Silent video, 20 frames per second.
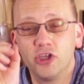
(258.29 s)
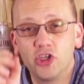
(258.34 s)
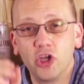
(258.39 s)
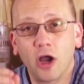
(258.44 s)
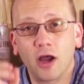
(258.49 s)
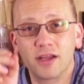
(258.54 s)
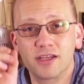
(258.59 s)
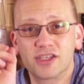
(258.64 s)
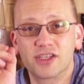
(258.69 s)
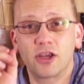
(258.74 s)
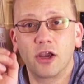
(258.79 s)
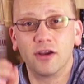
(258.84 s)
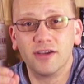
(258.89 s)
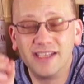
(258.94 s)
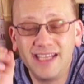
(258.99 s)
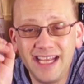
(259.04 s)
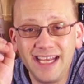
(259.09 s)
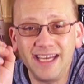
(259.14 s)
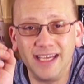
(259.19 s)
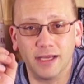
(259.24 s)
Don's
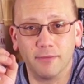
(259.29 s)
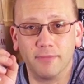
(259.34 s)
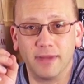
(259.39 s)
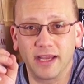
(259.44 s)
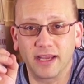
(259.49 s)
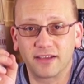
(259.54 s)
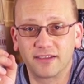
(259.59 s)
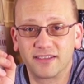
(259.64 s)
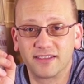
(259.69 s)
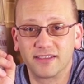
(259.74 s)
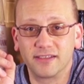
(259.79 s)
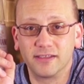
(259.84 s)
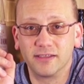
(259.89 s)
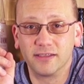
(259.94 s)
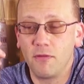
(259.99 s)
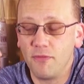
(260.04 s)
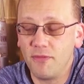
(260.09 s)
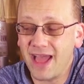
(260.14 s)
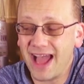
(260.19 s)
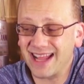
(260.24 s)
Gardenia Mix.
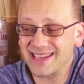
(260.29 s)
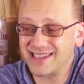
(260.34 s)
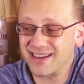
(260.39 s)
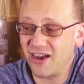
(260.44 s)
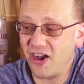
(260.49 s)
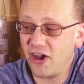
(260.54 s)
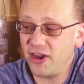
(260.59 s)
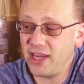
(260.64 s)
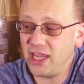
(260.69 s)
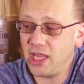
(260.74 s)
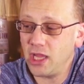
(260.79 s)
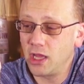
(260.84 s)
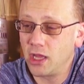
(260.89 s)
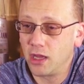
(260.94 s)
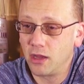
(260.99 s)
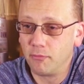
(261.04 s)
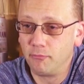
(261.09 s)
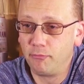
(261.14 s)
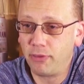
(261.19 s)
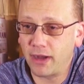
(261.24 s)
That's honey,
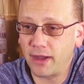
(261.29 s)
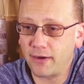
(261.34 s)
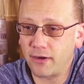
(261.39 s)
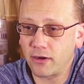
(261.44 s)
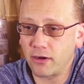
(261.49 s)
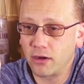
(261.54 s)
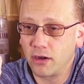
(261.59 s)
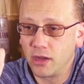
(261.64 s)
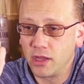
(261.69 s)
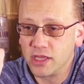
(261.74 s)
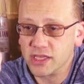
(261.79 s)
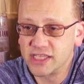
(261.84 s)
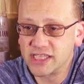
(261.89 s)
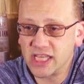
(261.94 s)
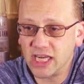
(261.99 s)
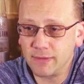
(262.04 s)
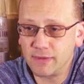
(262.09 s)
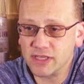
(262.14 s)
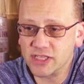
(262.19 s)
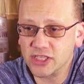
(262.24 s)
butter,
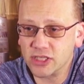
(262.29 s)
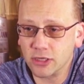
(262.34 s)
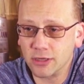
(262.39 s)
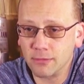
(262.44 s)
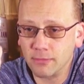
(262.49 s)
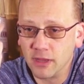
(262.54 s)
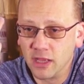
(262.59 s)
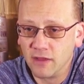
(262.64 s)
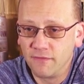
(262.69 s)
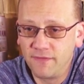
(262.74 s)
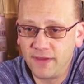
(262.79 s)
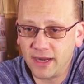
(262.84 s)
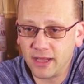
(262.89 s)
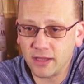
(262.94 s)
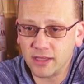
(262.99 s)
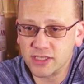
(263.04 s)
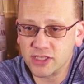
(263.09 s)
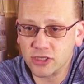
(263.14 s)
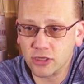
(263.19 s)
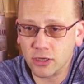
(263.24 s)
cinnamon syrup,
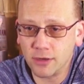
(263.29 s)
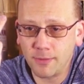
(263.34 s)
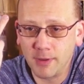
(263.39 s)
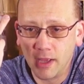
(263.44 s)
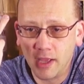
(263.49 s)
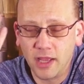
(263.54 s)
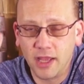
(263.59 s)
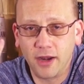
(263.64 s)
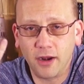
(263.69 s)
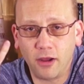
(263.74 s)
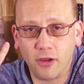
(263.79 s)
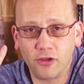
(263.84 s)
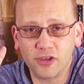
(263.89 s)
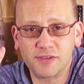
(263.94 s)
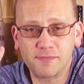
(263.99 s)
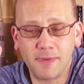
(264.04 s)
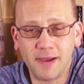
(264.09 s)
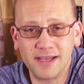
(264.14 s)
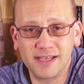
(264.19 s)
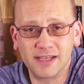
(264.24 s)
vanilla syrup, and
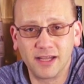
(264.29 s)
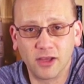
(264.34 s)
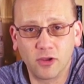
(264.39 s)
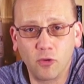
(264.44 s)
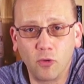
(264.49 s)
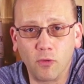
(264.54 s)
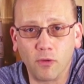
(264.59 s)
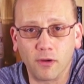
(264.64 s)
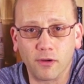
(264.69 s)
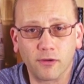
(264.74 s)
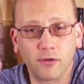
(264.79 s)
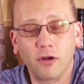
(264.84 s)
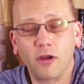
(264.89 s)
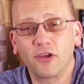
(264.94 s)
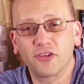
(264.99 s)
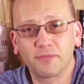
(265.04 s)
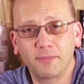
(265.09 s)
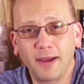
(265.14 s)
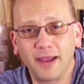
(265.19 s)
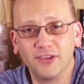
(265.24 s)
allspice liqueur or
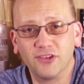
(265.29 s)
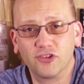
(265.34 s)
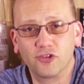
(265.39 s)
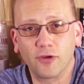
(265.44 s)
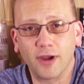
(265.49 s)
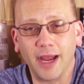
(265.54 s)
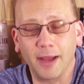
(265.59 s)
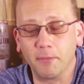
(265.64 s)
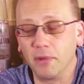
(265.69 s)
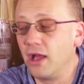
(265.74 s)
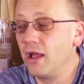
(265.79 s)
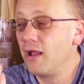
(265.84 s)
allspice dram.